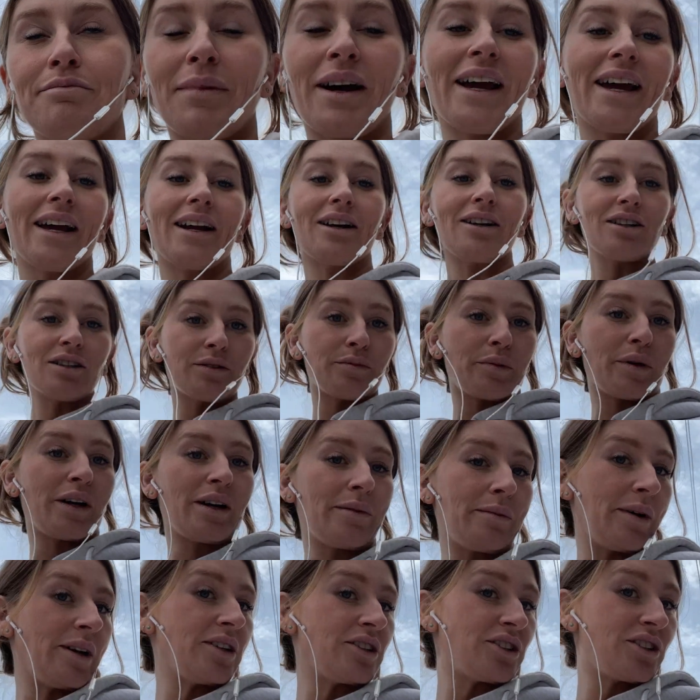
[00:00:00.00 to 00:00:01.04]
my hair is
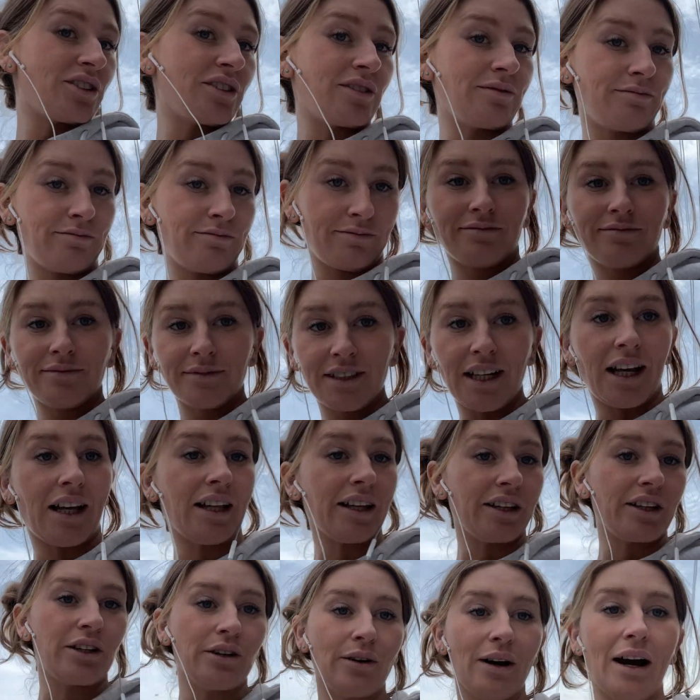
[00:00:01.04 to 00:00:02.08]
pretty much
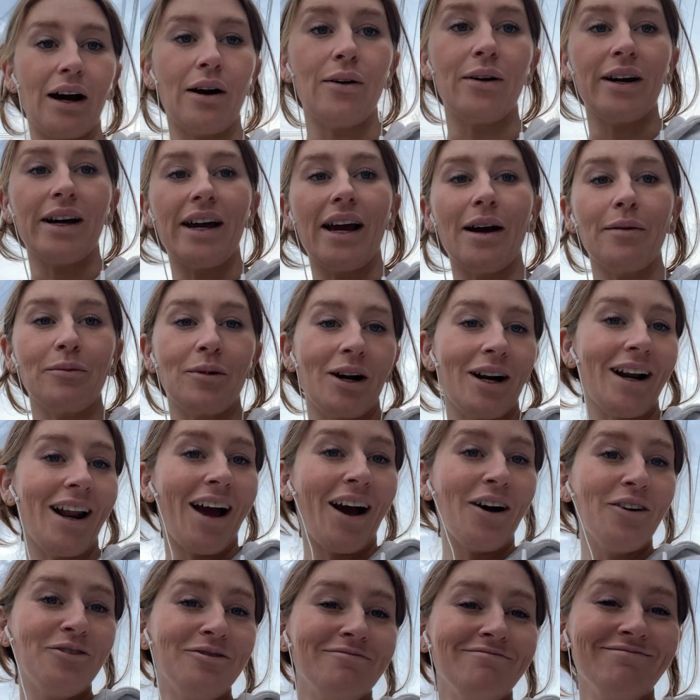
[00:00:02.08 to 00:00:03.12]
telling you how I am right
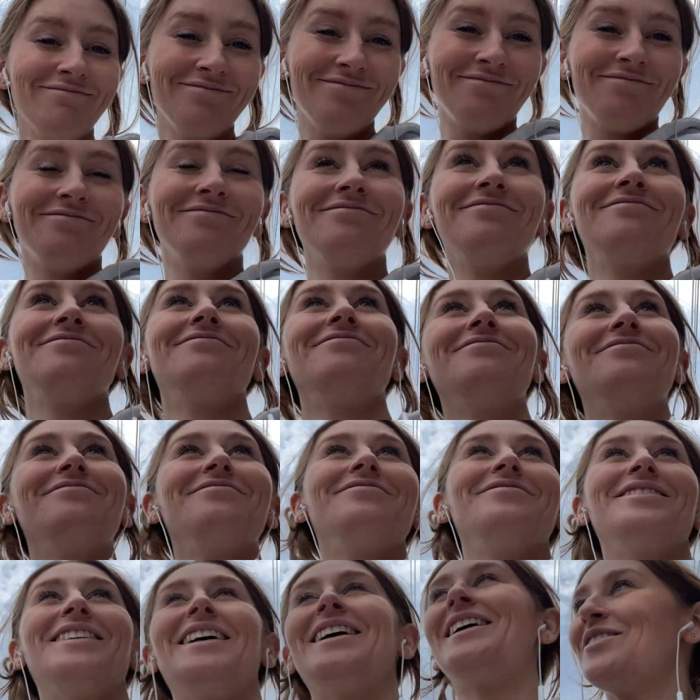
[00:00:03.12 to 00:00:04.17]
now.
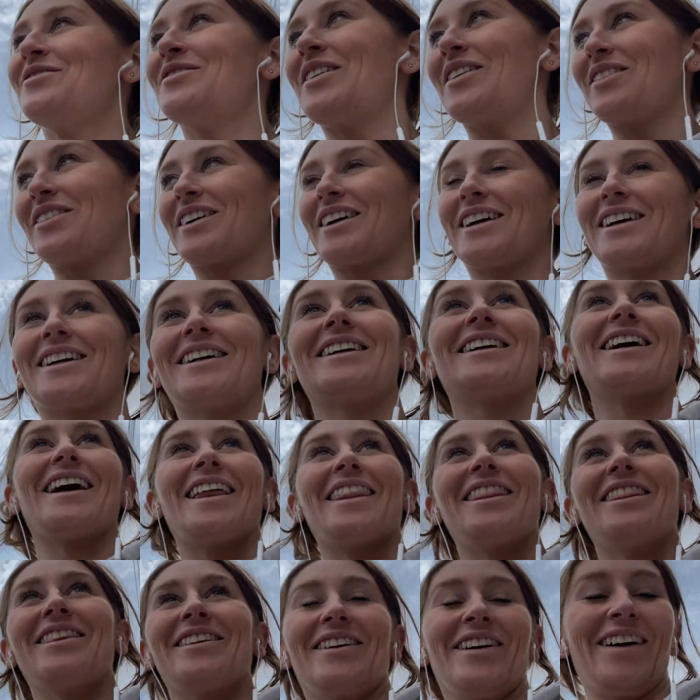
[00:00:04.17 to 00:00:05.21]
But we're
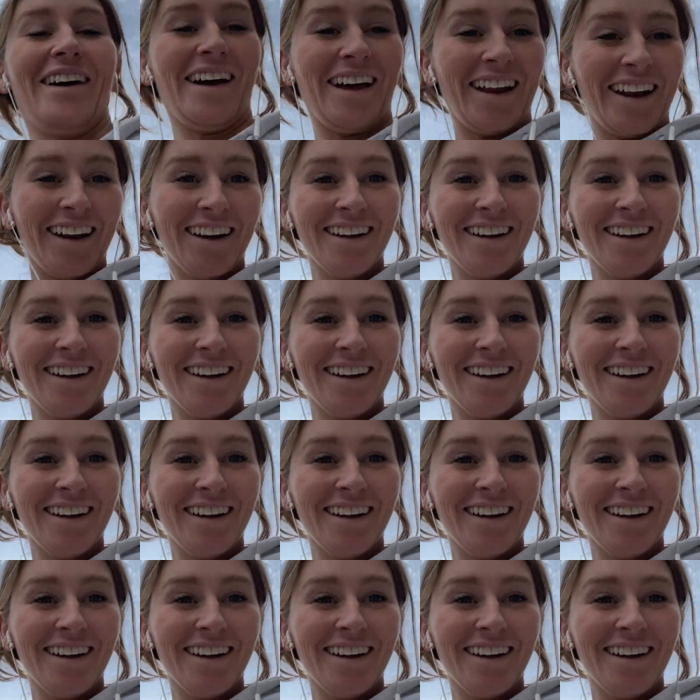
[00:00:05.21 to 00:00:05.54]
getting through it.